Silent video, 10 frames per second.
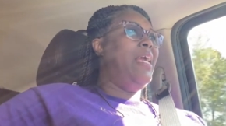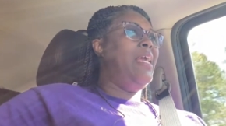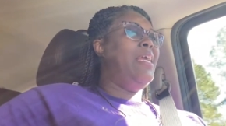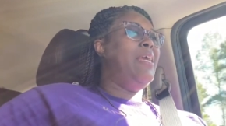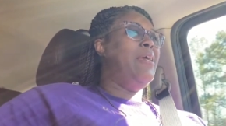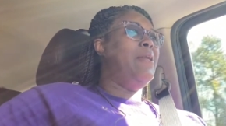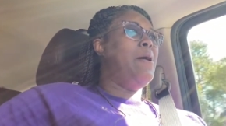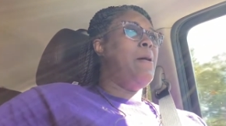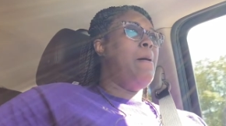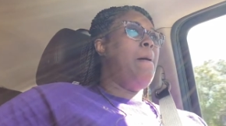And
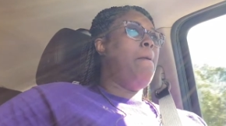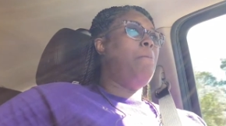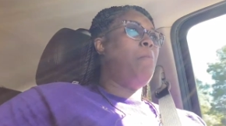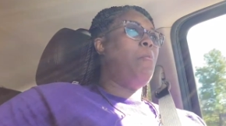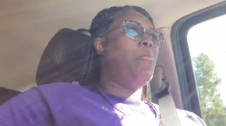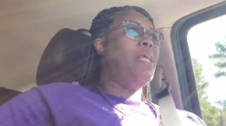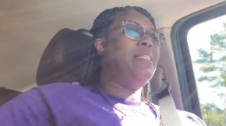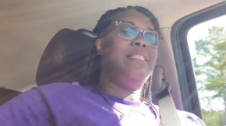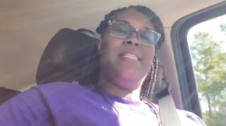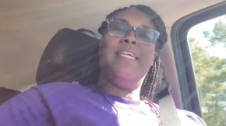um,
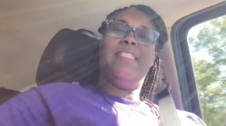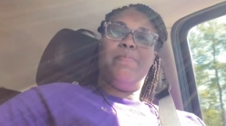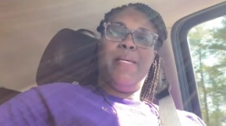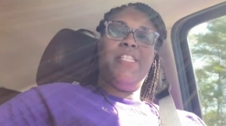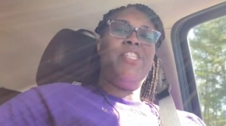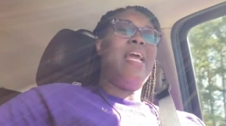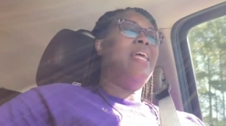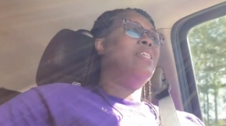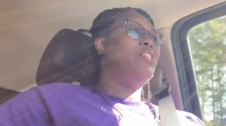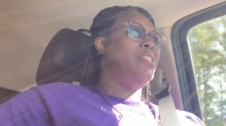it's, it's been
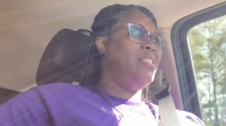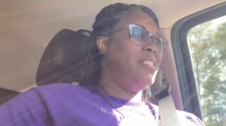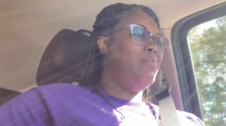challenging.